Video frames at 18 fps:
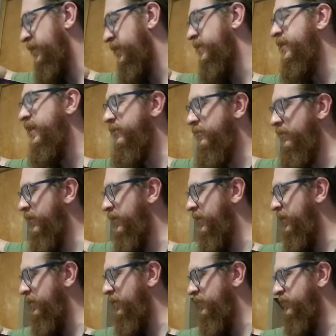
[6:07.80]
down in
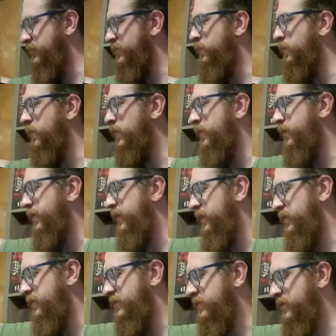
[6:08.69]
here, some more
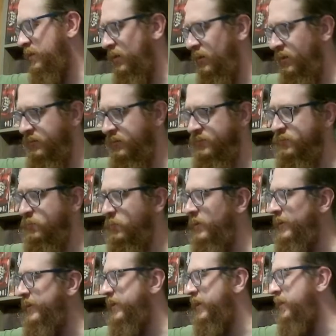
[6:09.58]
things, cards,
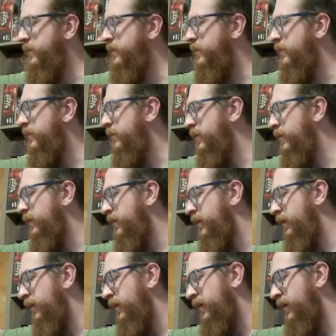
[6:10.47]
whatnot.
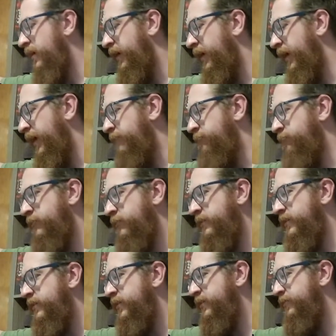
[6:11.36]
I
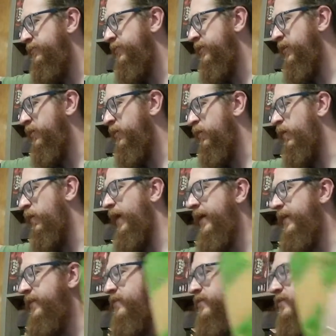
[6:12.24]
really don't know
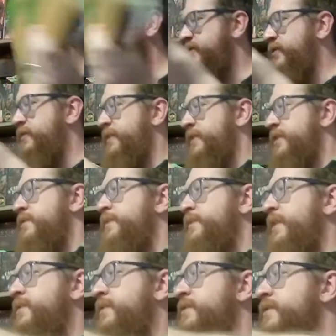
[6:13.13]
why there's so much
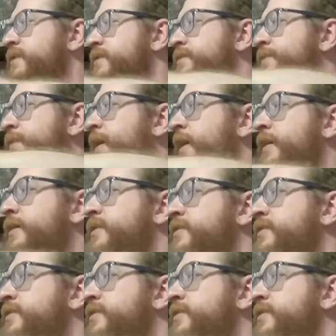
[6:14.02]
space in this box.